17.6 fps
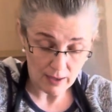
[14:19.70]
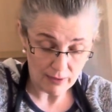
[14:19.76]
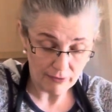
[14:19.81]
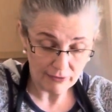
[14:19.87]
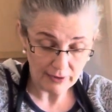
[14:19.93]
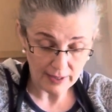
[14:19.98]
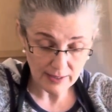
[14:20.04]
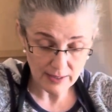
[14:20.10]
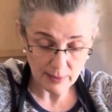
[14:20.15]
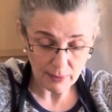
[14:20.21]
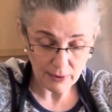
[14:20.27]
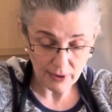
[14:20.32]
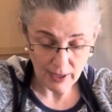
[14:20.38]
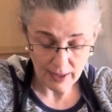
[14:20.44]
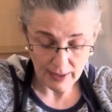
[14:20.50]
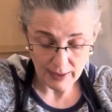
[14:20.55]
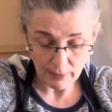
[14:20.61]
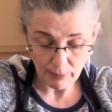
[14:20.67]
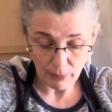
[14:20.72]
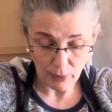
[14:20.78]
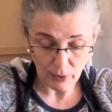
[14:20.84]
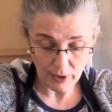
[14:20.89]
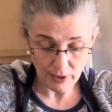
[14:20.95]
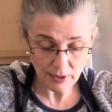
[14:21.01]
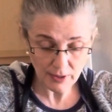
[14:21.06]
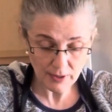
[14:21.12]
flexible cutting
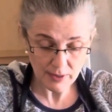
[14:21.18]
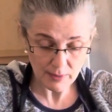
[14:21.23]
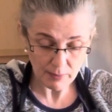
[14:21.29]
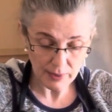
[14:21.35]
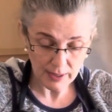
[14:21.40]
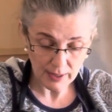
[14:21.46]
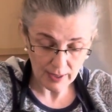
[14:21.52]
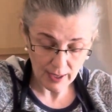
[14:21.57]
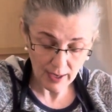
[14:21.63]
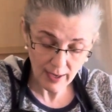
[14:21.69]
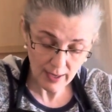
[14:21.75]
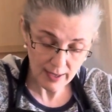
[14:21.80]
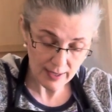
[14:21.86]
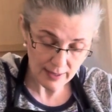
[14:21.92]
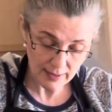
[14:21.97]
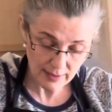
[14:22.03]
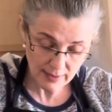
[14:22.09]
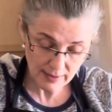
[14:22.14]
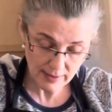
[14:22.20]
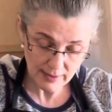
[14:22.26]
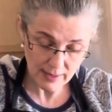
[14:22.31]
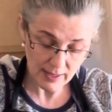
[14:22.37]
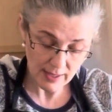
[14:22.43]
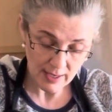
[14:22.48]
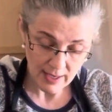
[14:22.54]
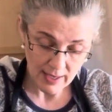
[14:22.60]
boards because
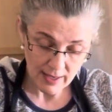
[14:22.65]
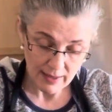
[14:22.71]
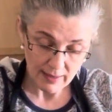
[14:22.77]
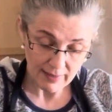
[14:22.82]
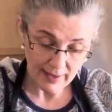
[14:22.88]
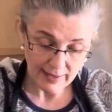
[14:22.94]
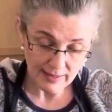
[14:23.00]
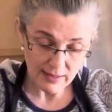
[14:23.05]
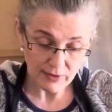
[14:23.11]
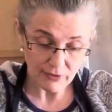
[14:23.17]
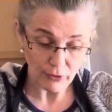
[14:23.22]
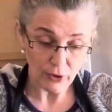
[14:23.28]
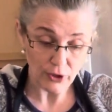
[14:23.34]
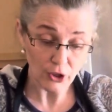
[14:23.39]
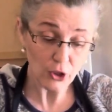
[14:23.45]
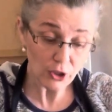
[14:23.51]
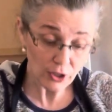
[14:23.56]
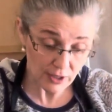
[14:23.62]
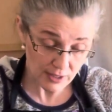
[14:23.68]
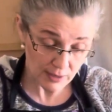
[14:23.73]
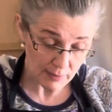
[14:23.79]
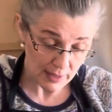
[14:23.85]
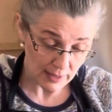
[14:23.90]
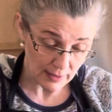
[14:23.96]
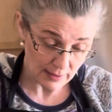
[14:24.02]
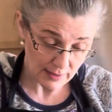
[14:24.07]
that's for cooked
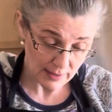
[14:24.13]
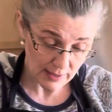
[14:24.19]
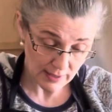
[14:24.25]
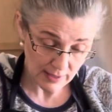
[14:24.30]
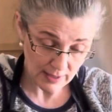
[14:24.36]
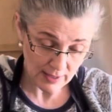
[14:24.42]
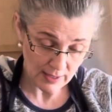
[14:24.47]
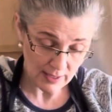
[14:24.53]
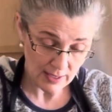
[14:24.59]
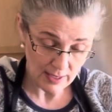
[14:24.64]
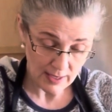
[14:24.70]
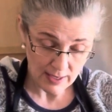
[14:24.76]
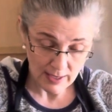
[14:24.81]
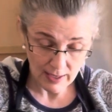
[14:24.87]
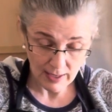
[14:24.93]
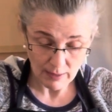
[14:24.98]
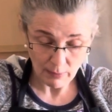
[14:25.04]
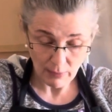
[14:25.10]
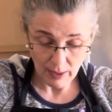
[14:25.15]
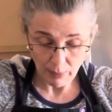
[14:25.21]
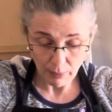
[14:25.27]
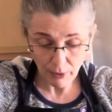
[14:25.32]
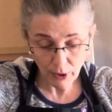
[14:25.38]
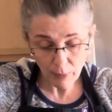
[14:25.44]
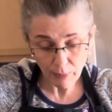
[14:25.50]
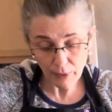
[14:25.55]
meat. And my
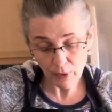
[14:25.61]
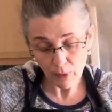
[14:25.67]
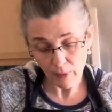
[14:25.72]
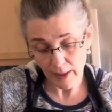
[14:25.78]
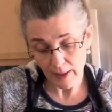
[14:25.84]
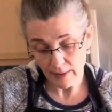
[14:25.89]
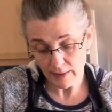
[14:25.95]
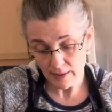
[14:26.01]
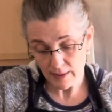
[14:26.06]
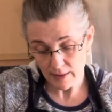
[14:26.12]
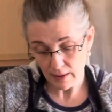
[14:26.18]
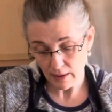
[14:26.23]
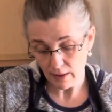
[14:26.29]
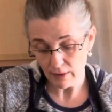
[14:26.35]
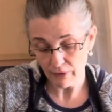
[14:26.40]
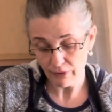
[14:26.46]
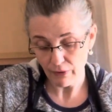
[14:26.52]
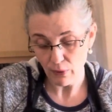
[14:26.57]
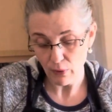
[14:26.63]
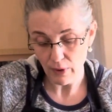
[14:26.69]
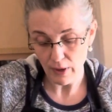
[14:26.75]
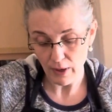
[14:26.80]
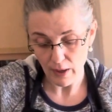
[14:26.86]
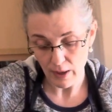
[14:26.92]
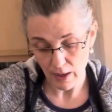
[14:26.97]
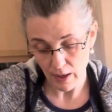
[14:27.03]
purple ones are
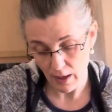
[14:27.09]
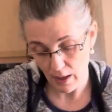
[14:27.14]
for